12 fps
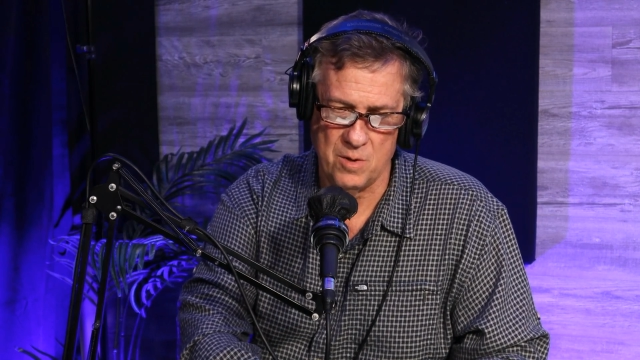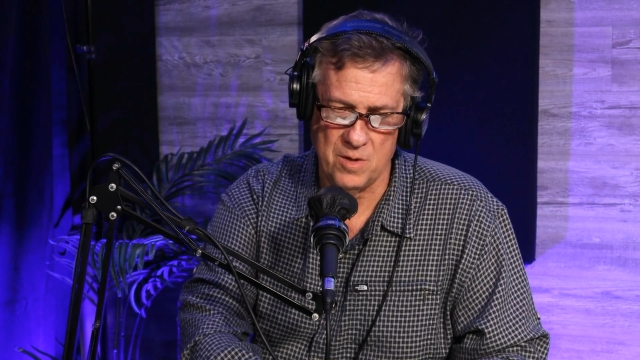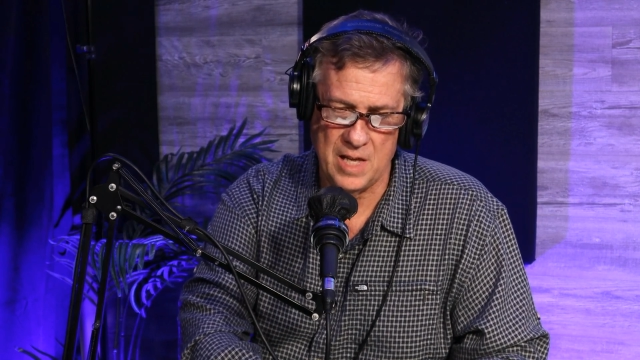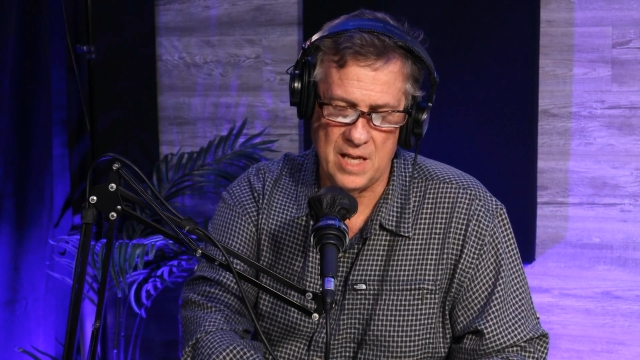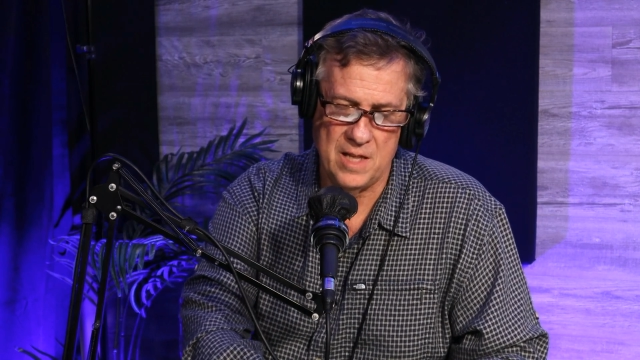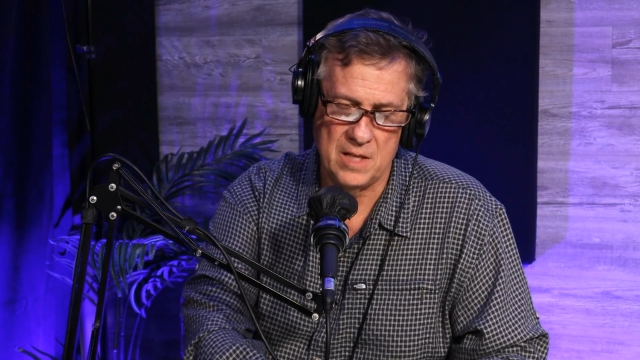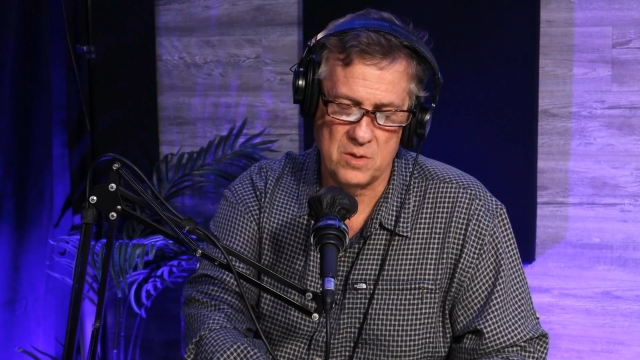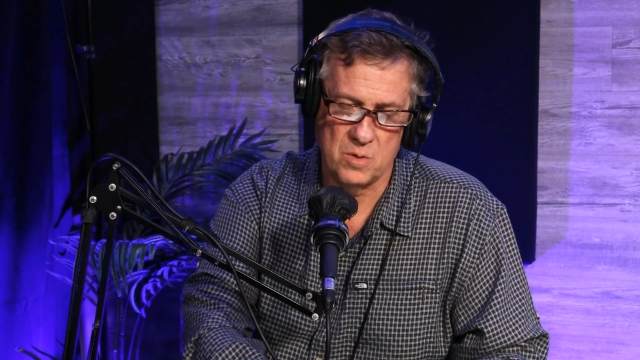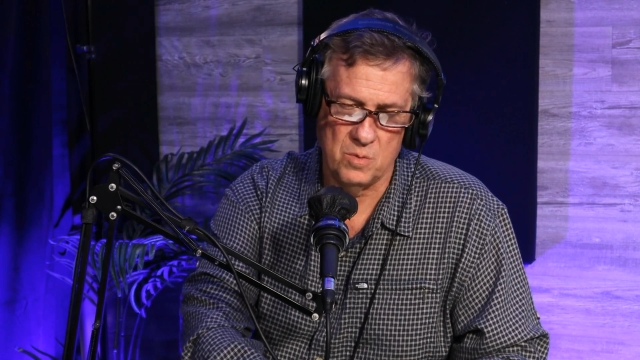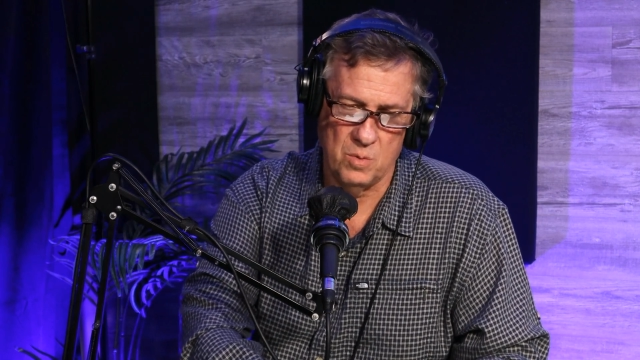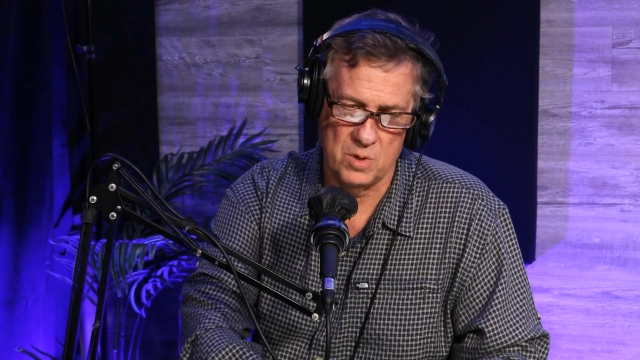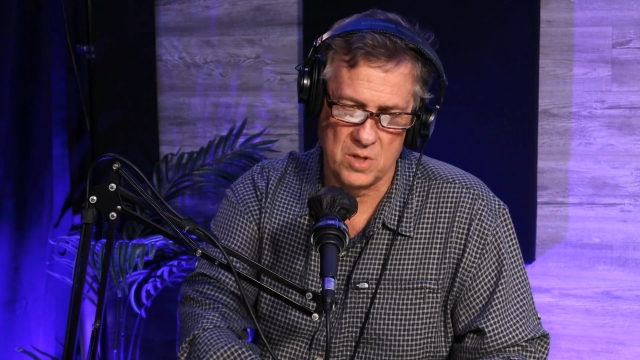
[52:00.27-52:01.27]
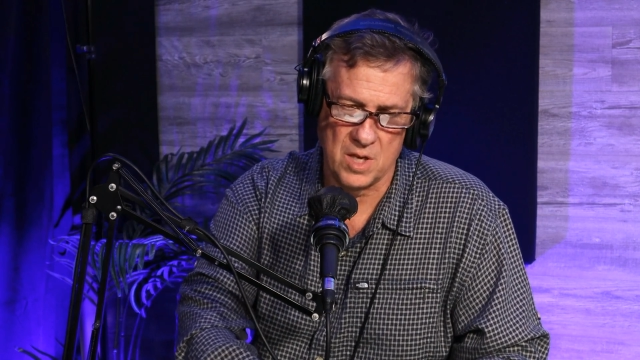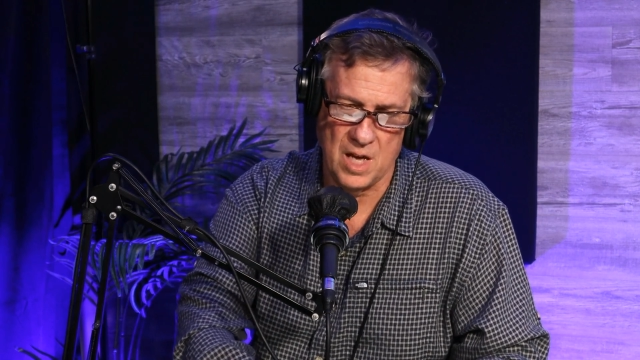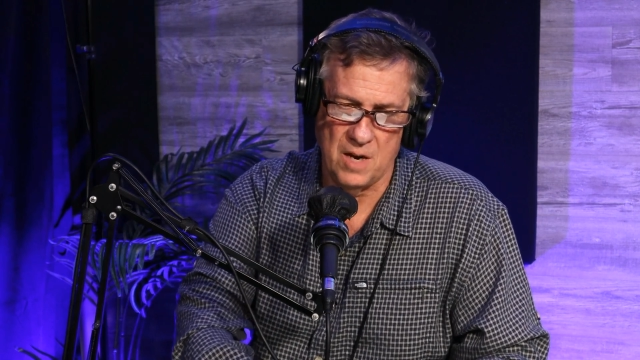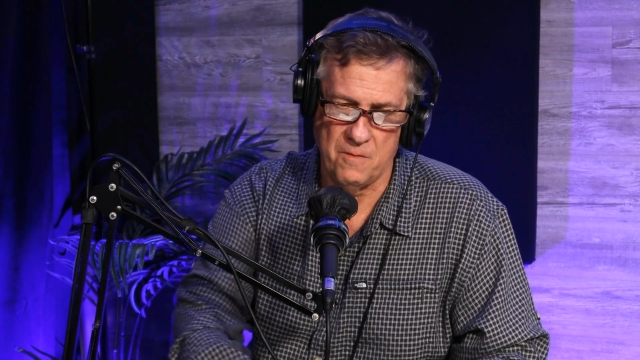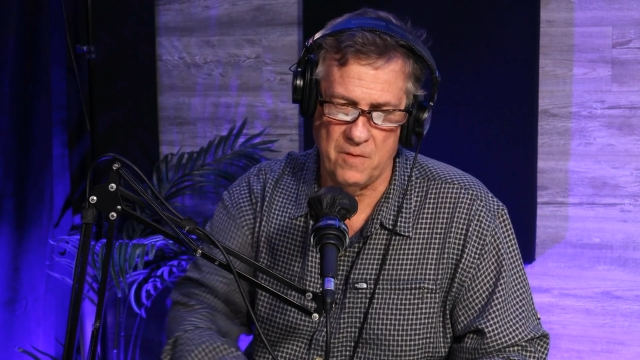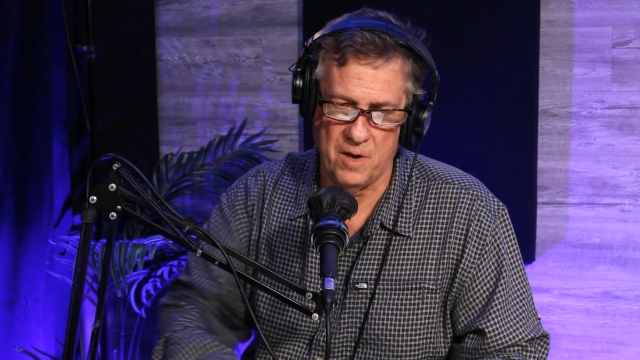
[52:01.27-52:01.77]
And that's what's
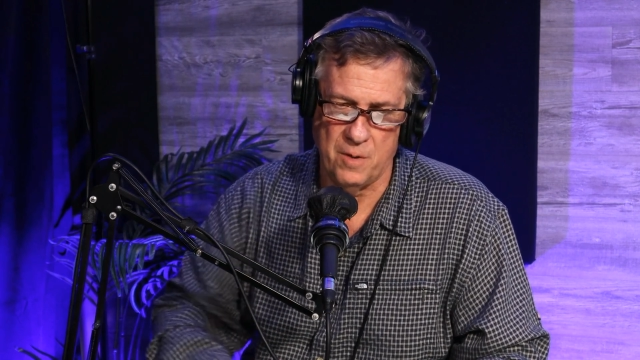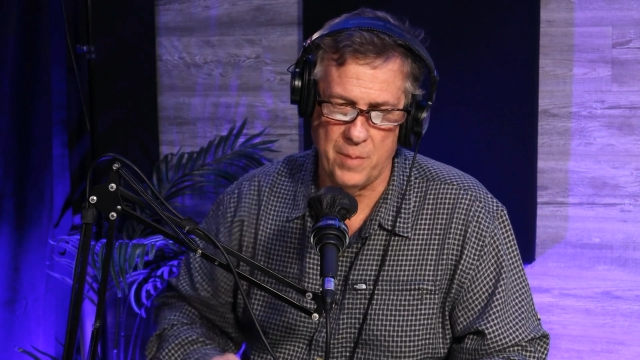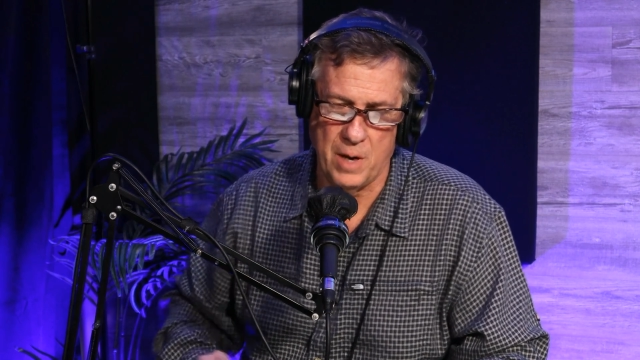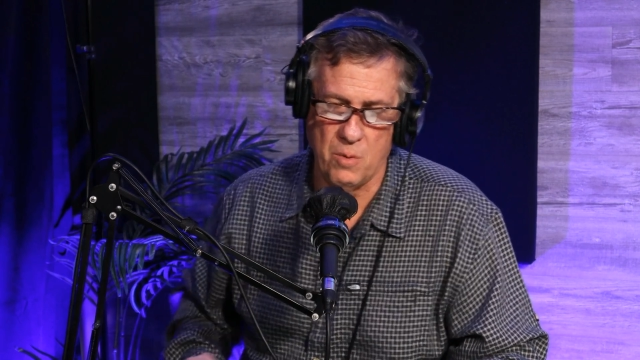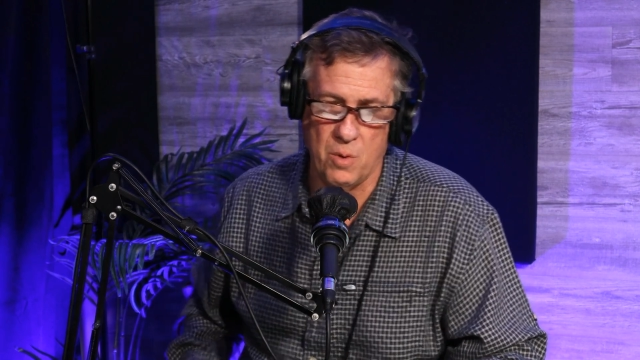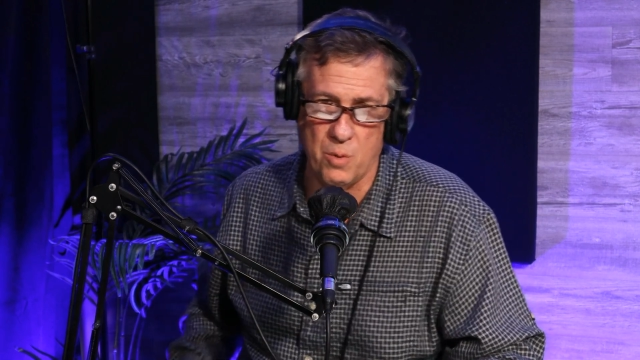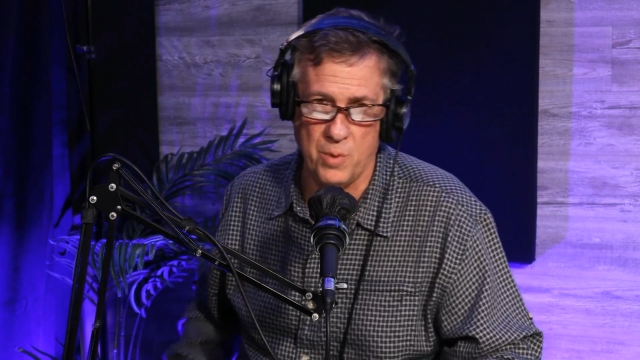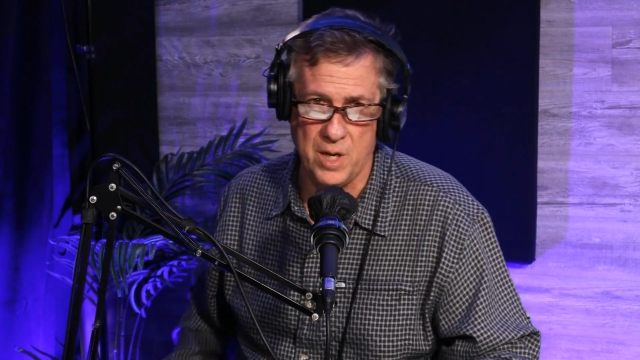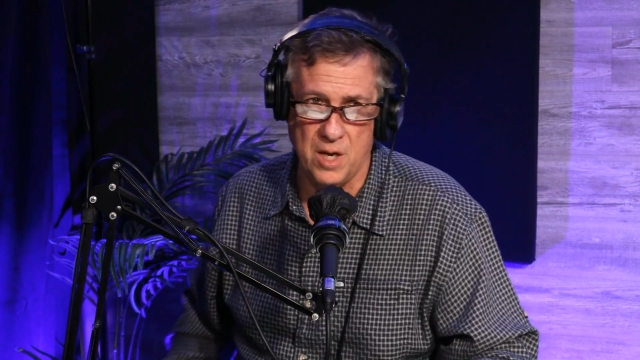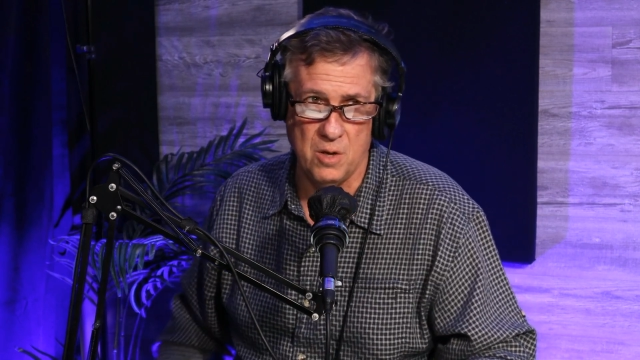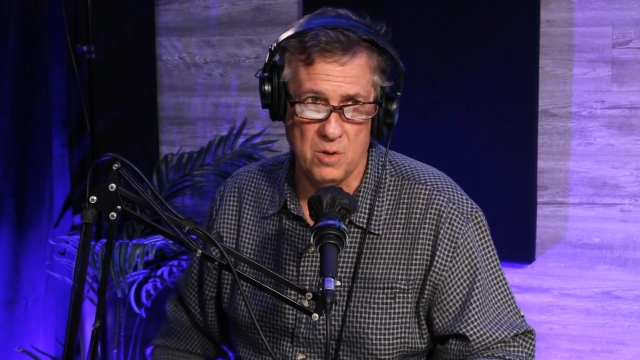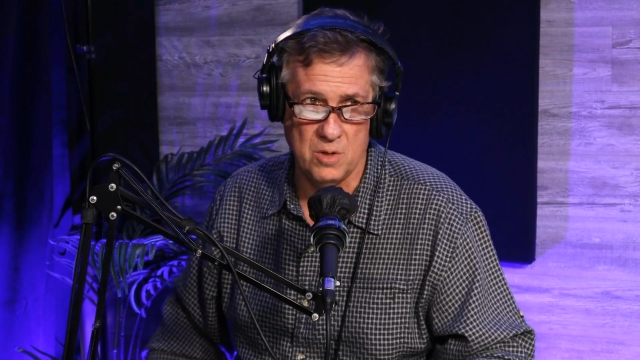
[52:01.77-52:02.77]
kind of fun about what we do